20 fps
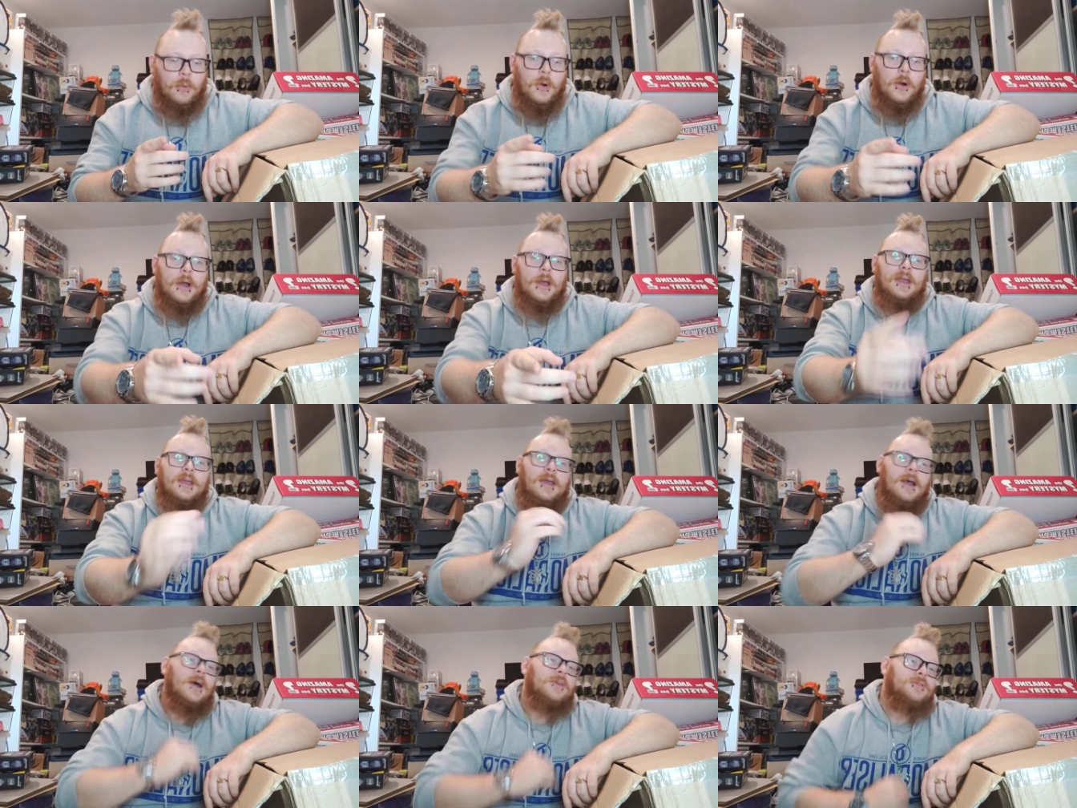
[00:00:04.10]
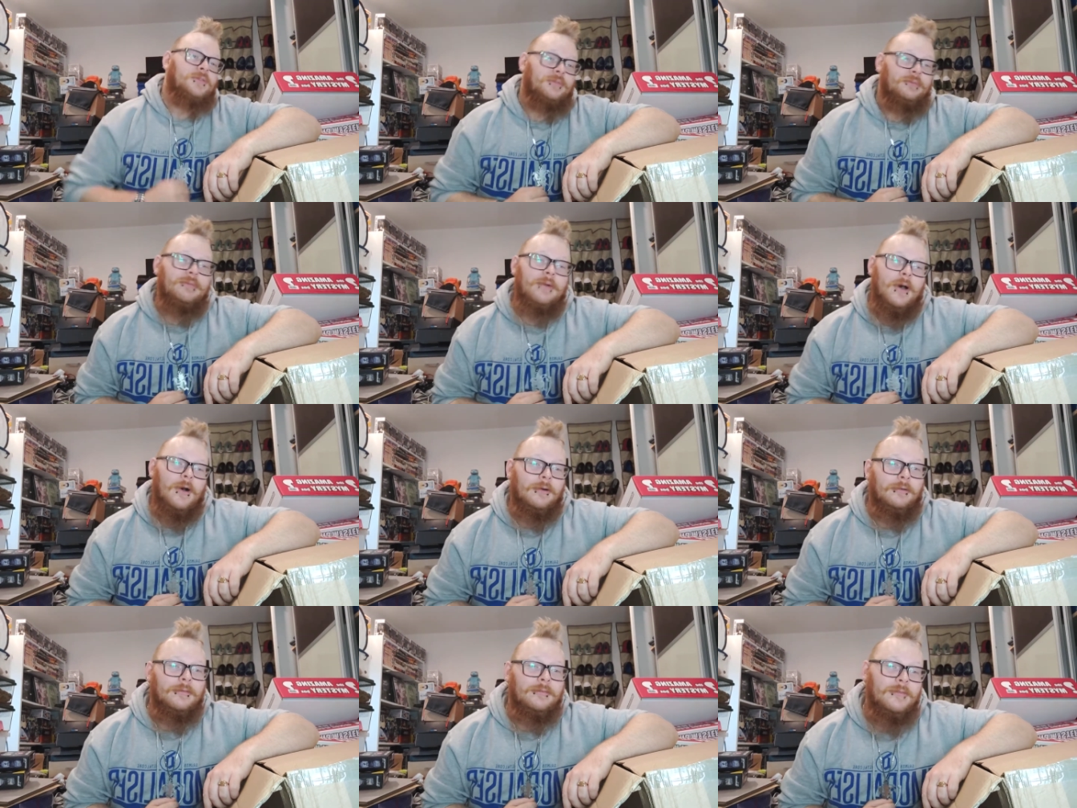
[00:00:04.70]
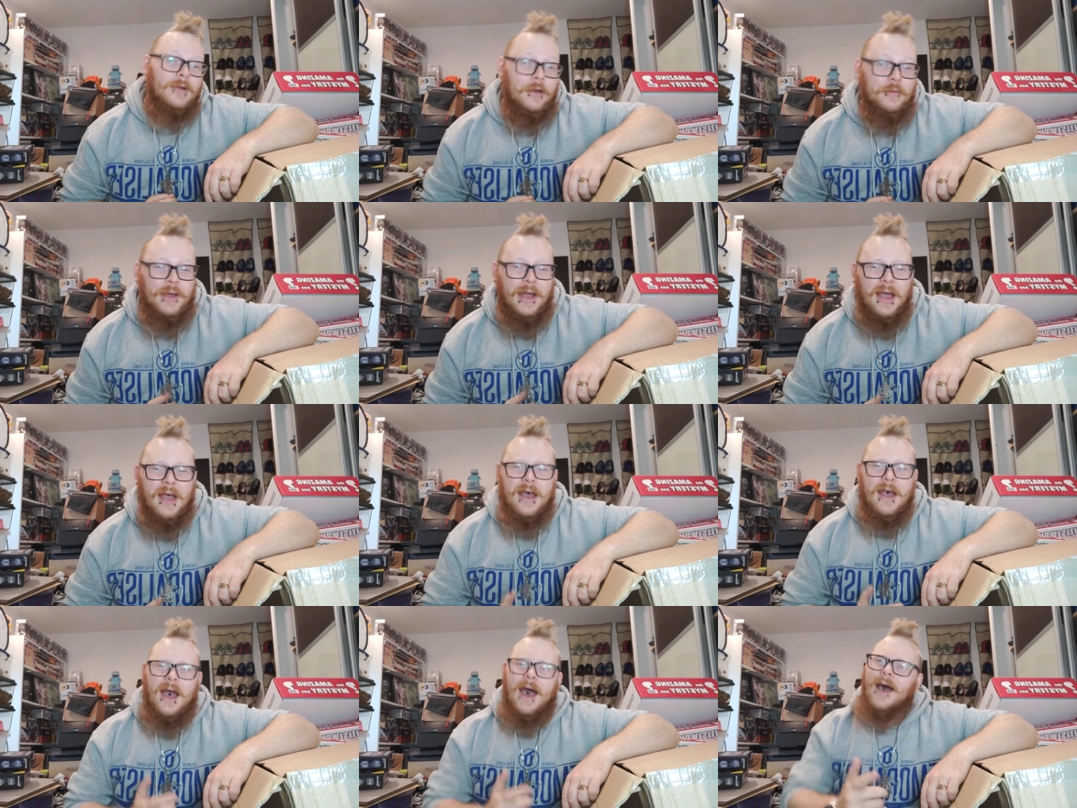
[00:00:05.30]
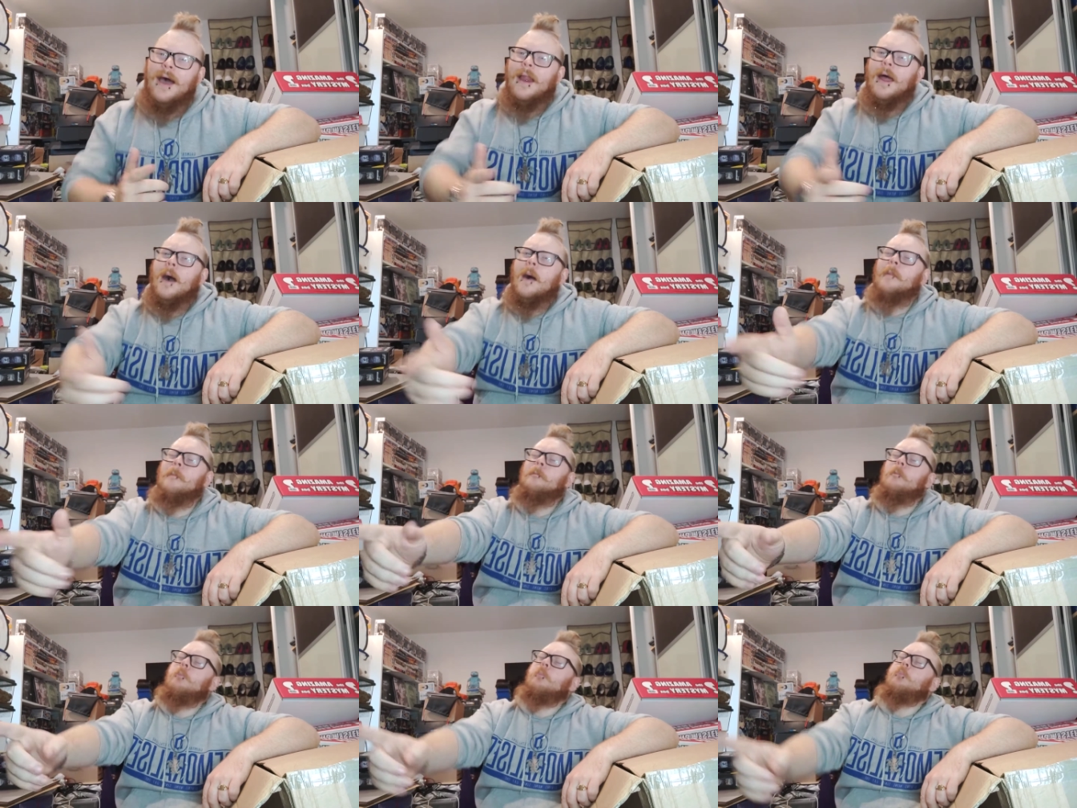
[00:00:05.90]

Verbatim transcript: boy Cousin Phil, and I'm